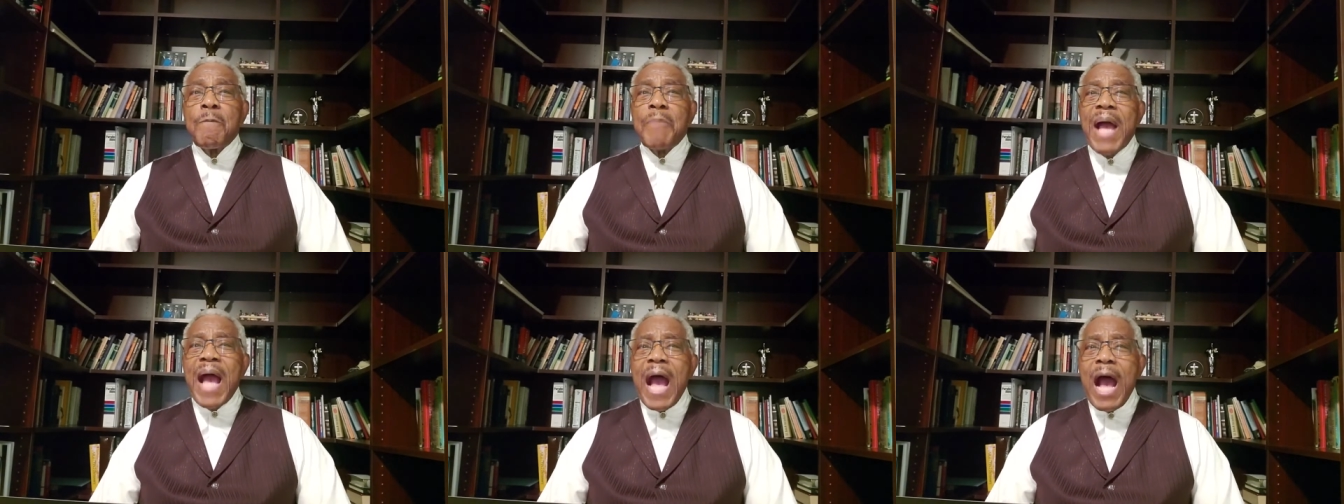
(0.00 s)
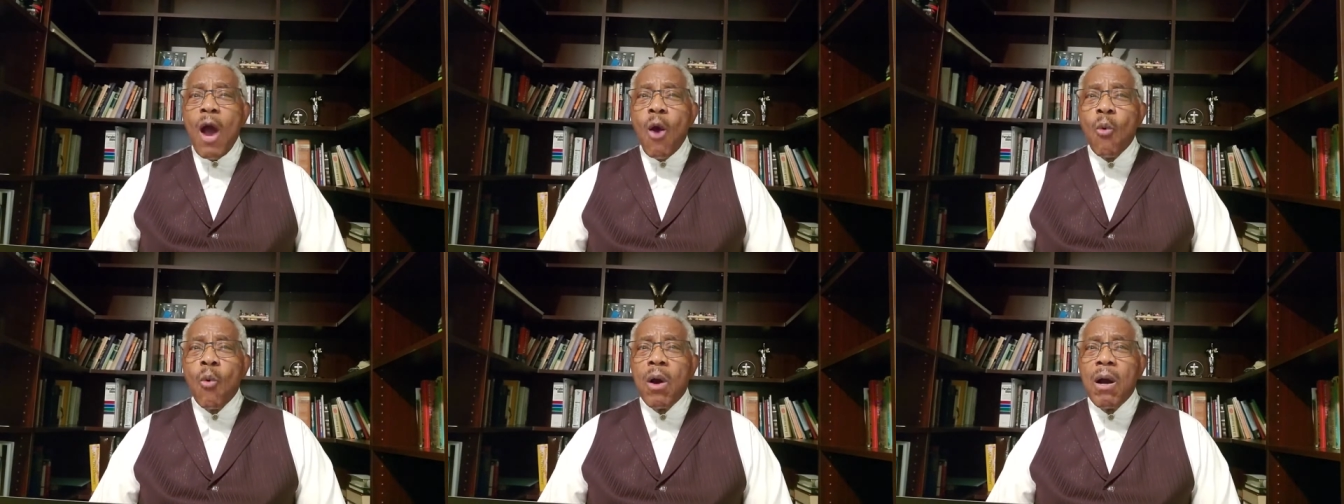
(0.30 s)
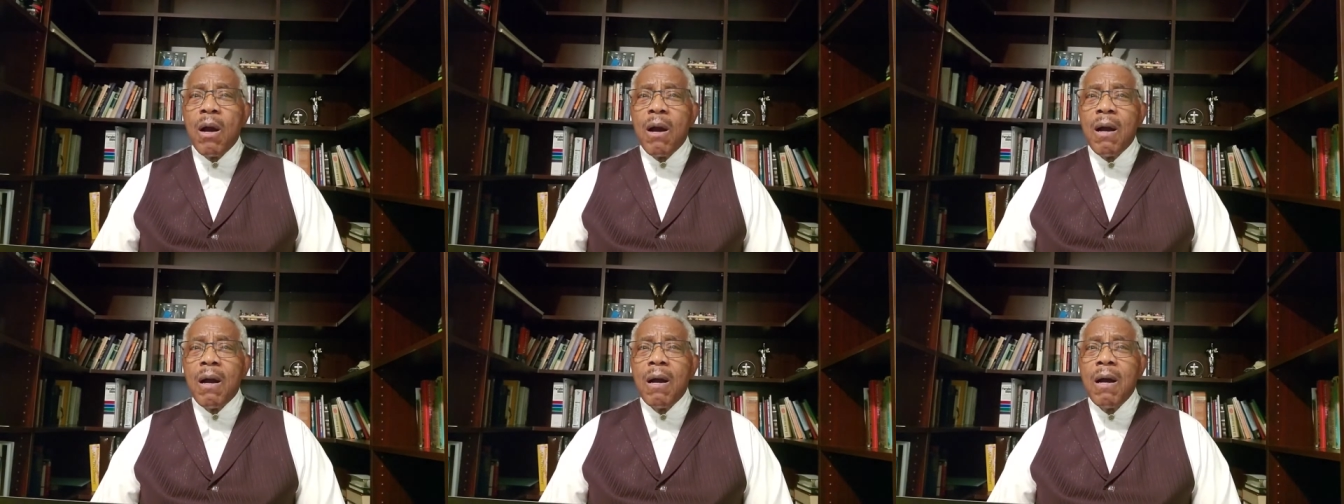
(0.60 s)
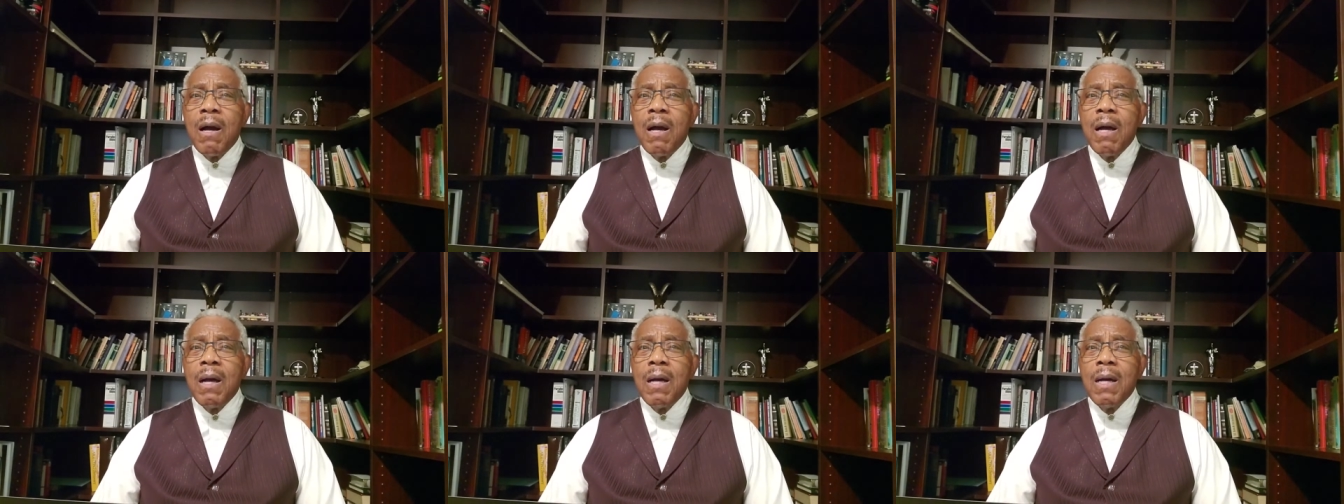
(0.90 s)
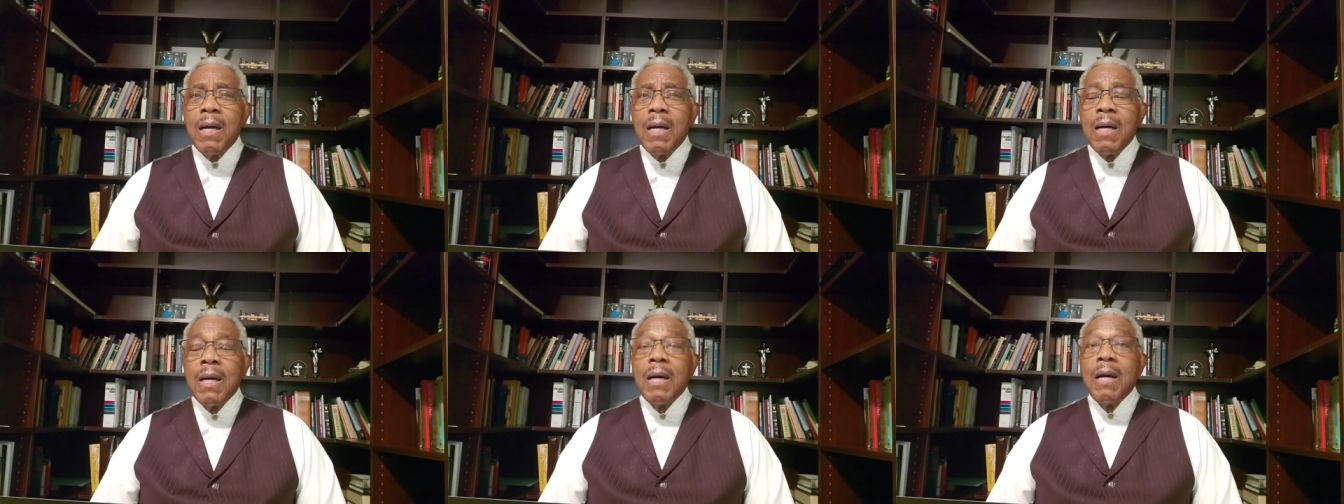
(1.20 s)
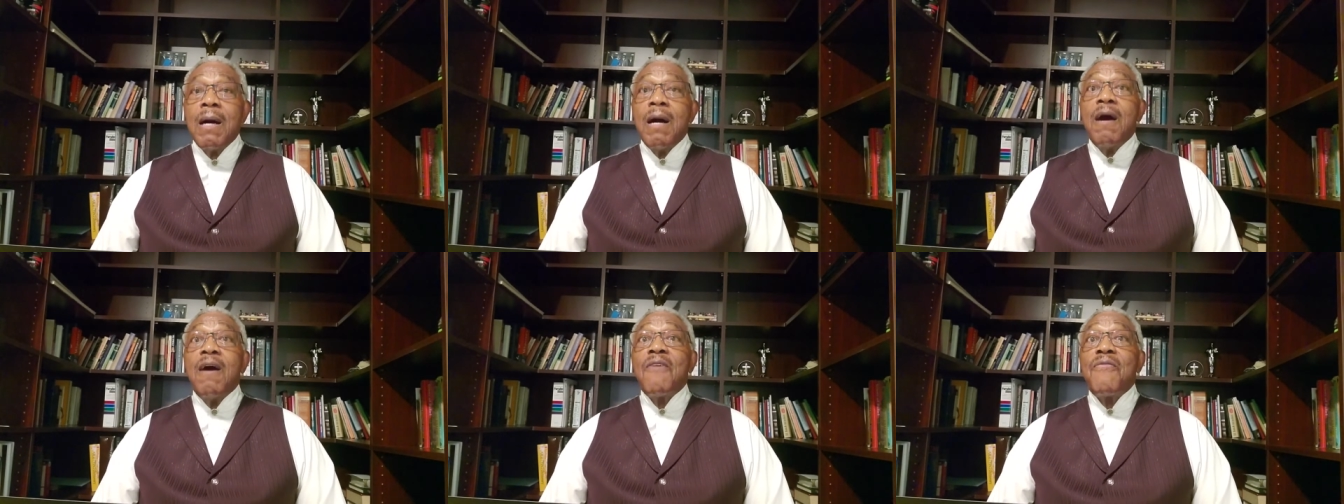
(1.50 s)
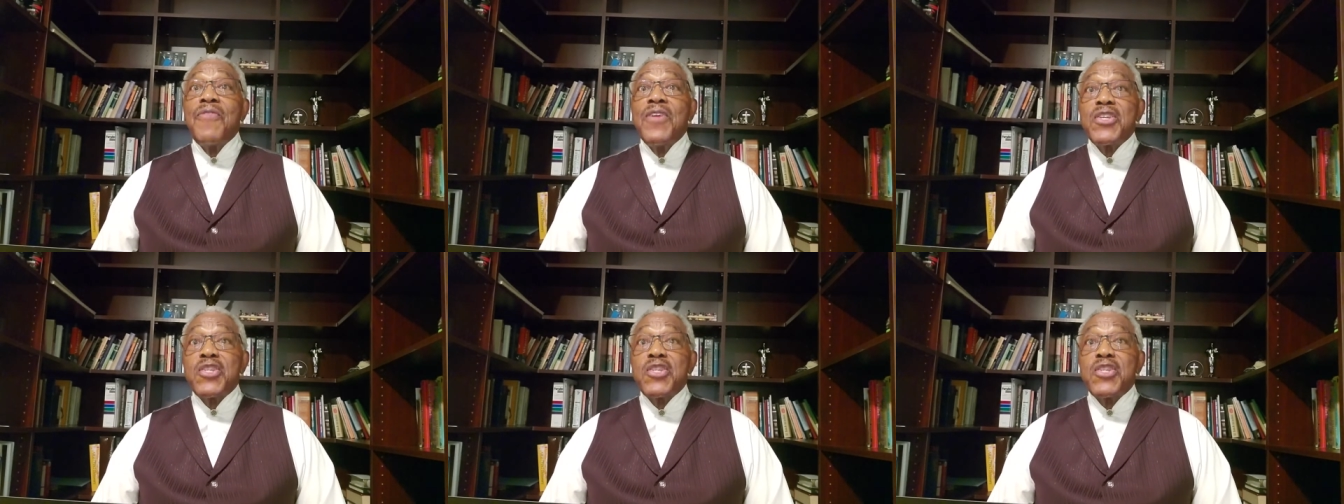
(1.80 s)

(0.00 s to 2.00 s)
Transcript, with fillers: power of the